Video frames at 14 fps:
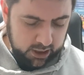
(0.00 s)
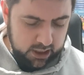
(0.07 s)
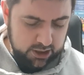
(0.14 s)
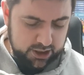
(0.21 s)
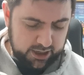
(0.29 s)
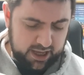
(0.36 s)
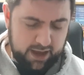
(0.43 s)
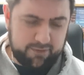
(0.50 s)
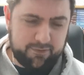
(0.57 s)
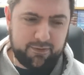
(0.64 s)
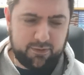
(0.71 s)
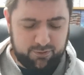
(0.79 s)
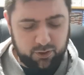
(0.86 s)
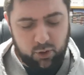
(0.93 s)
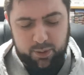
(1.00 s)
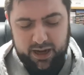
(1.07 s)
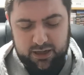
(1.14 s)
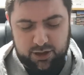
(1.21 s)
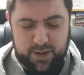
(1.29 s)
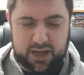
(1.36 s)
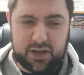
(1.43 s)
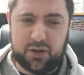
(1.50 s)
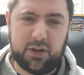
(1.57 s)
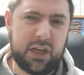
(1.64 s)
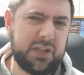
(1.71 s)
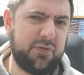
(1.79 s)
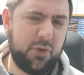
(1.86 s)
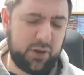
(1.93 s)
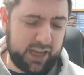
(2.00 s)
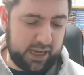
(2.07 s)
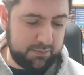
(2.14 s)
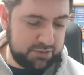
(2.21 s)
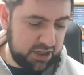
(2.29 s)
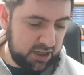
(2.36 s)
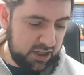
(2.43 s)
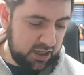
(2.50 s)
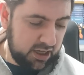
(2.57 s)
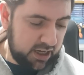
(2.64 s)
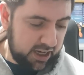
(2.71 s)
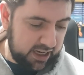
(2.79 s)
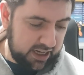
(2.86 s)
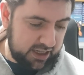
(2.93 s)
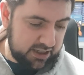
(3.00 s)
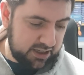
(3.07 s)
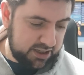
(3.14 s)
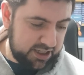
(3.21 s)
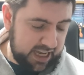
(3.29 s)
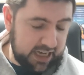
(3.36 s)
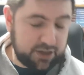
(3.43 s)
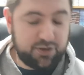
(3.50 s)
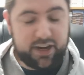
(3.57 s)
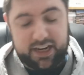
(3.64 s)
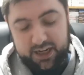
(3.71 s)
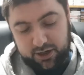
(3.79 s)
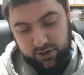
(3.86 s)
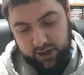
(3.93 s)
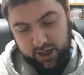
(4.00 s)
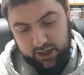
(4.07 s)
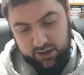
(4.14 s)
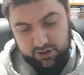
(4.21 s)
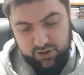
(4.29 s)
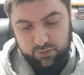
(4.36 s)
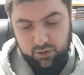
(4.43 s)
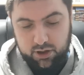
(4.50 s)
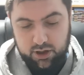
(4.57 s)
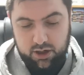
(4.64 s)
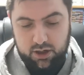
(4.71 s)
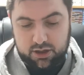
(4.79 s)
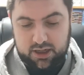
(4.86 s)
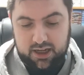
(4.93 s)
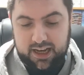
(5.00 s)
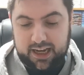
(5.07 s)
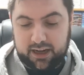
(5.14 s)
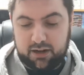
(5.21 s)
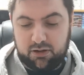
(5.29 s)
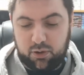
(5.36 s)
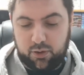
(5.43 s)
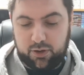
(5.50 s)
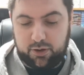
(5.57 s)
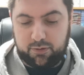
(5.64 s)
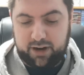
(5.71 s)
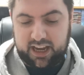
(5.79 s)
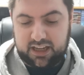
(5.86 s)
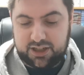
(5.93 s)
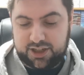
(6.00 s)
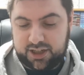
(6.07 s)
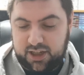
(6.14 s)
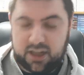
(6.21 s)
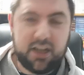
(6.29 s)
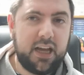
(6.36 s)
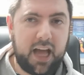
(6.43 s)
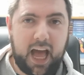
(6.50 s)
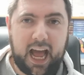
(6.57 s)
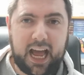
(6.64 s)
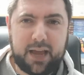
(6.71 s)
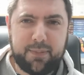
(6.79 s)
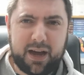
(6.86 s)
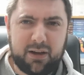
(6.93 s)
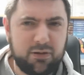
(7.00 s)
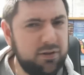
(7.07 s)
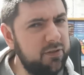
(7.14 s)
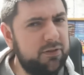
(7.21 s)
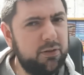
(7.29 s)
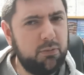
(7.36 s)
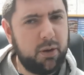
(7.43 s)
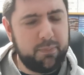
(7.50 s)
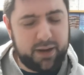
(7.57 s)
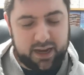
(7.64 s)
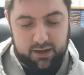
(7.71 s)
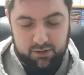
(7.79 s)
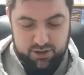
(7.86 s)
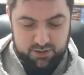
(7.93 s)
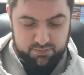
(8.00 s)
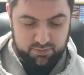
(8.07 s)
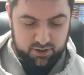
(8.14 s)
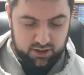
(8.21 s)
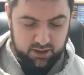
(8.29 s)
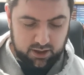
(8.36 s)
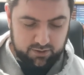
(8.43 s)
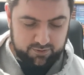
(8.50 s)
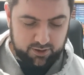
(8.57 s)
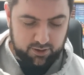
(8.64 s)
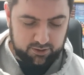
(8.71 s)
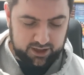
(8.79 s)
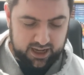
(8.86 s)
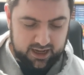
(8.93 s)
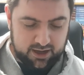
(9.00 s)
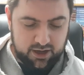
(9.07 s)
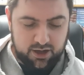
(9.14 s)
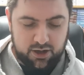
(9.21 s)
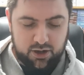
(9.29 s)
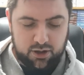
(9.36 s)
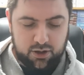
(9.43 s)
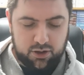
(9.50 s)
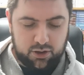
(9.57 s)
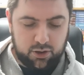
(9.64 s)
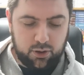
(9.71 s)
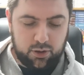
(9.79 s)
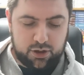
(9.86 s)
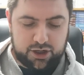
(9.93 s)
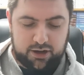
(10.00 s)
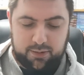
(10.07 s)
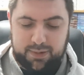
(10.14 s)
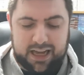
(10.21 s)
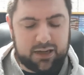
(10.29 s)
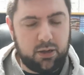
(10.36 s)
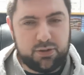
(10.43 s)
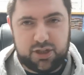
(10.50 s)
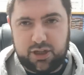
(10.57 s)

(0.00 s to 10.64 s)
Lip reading: So yeah, £4 spend on those 4 games. And CX trade-in on those was Lego Lord of the Rings, £8 from £1. Can't fault that. Call of Duty Black Ops